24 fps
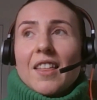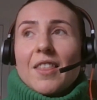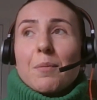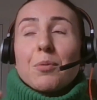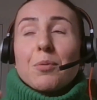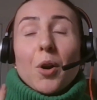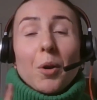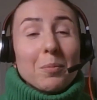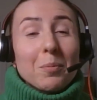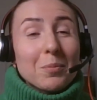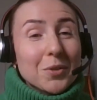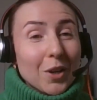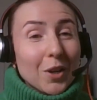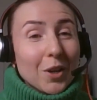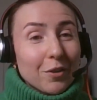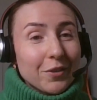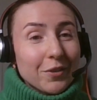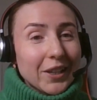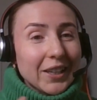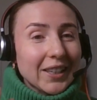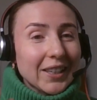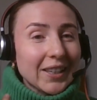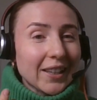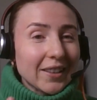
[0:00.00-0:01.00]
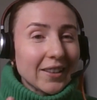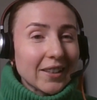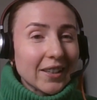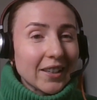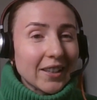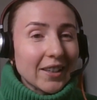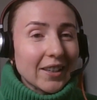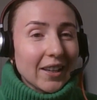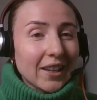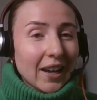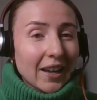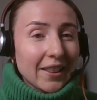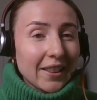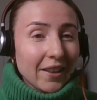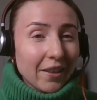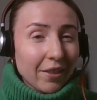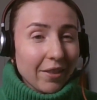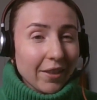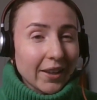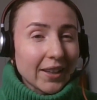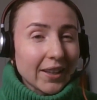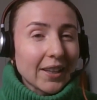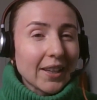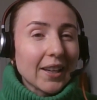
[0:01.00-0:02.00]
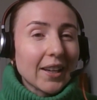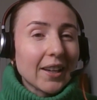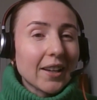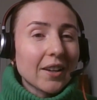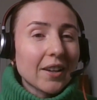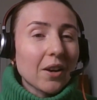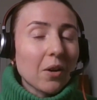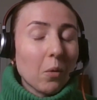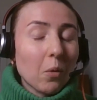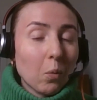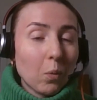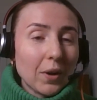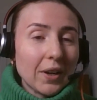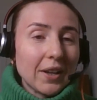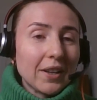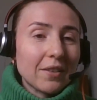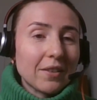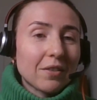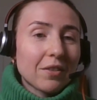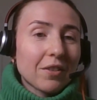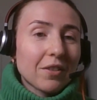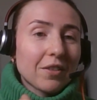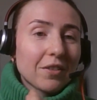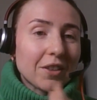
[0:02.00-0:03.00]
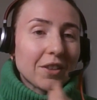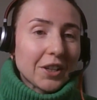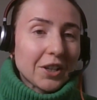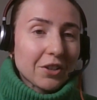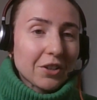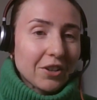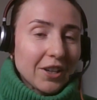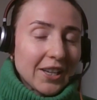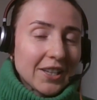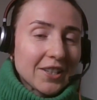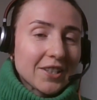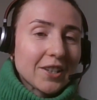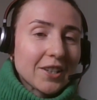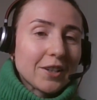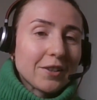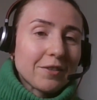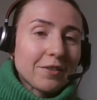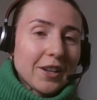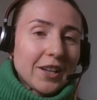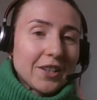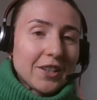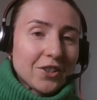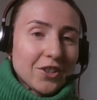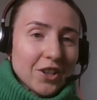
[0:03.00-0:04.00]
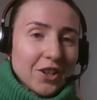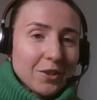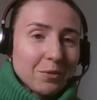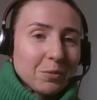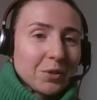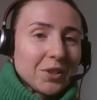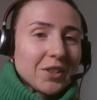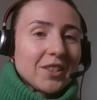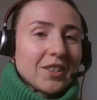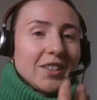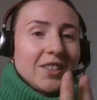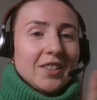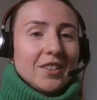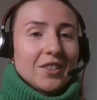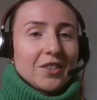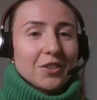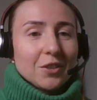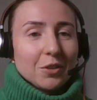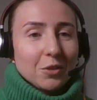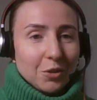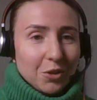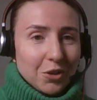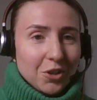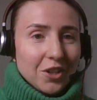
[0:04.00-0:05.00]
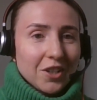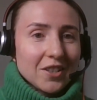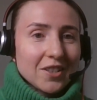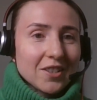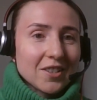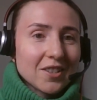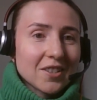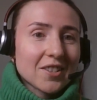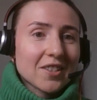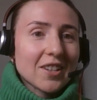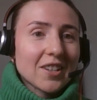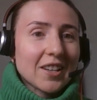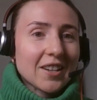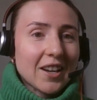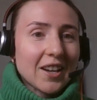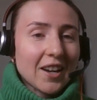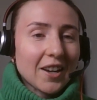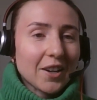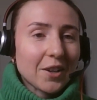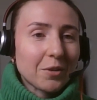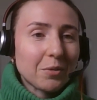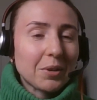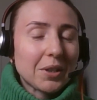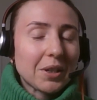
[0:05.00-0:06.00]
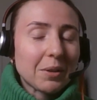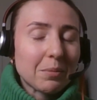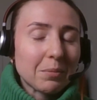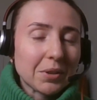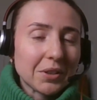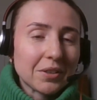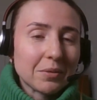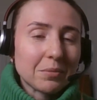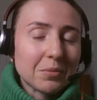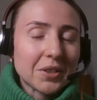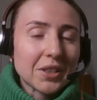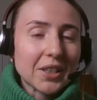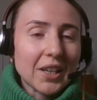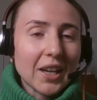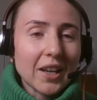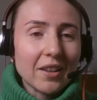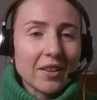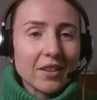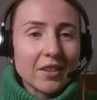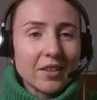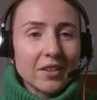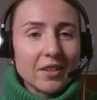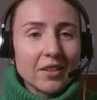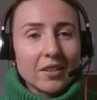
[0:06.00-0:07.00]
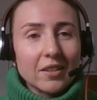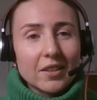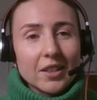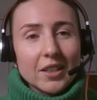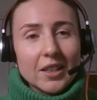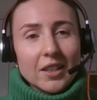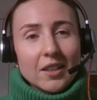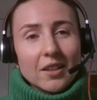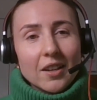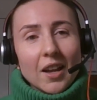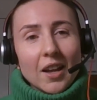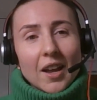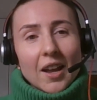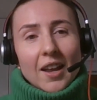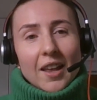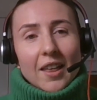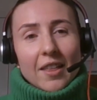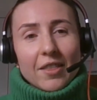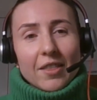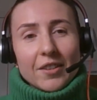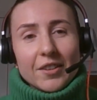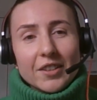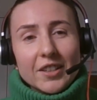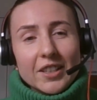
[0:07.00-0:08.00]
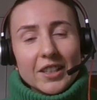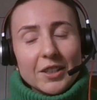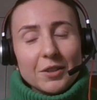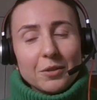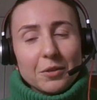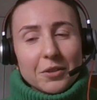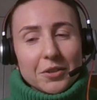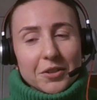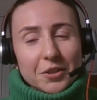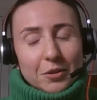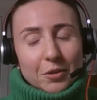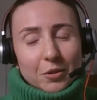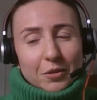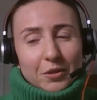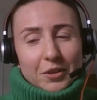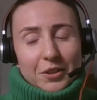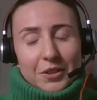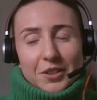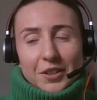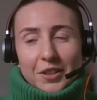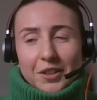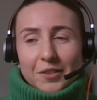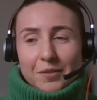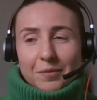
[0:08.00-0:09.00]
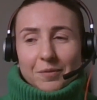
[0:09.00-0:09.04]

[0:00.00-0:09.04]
problem solving and the thinking with the creative ingenuity solutions and how we can build them together. There's